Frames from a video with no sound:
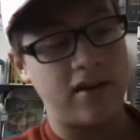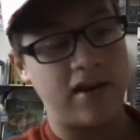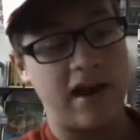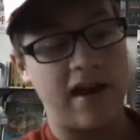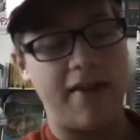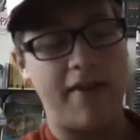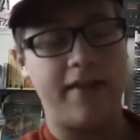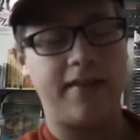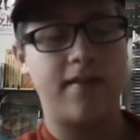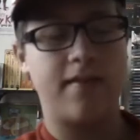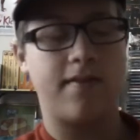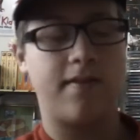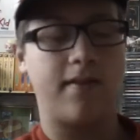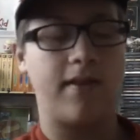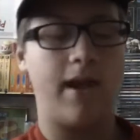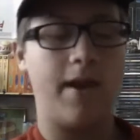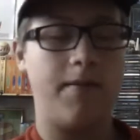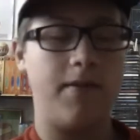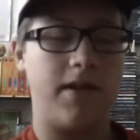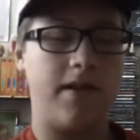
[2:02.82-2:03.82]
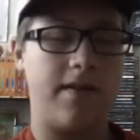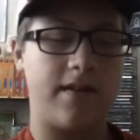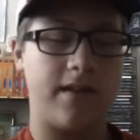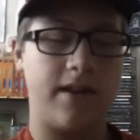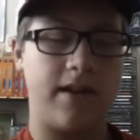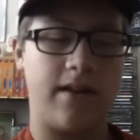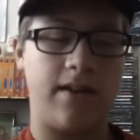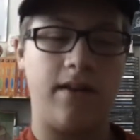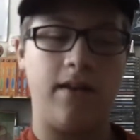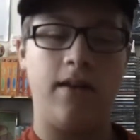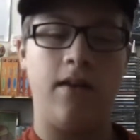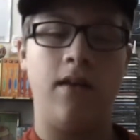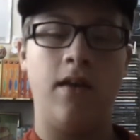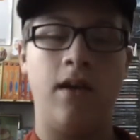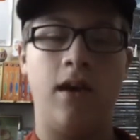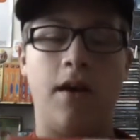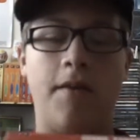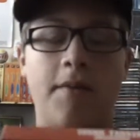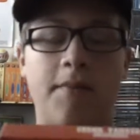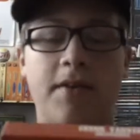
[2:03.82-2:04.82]
I like the celebrities in it.
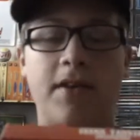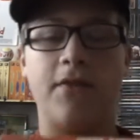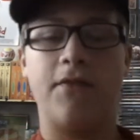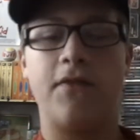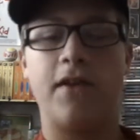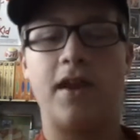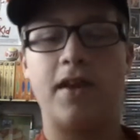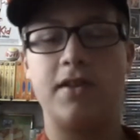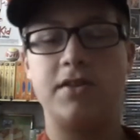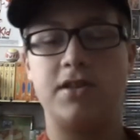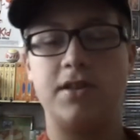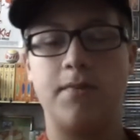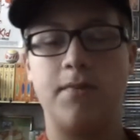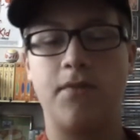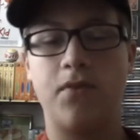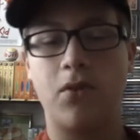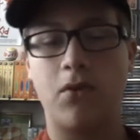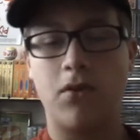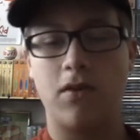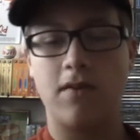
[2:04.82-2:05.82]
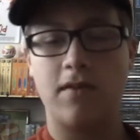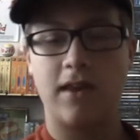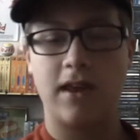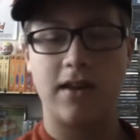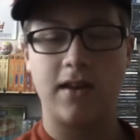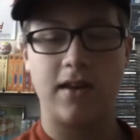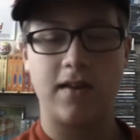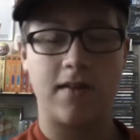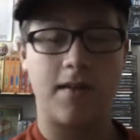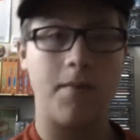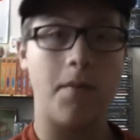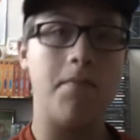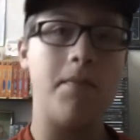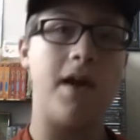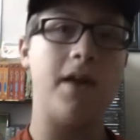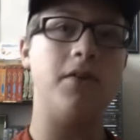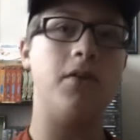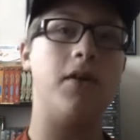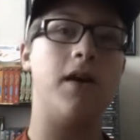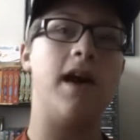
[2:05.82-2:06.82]
I'm a big fan of Jim Florentine because I'm a
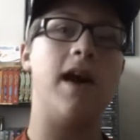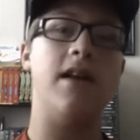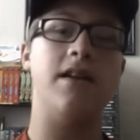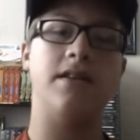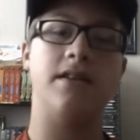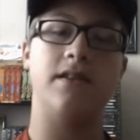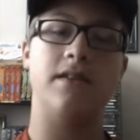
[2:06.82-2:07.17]
metalhead,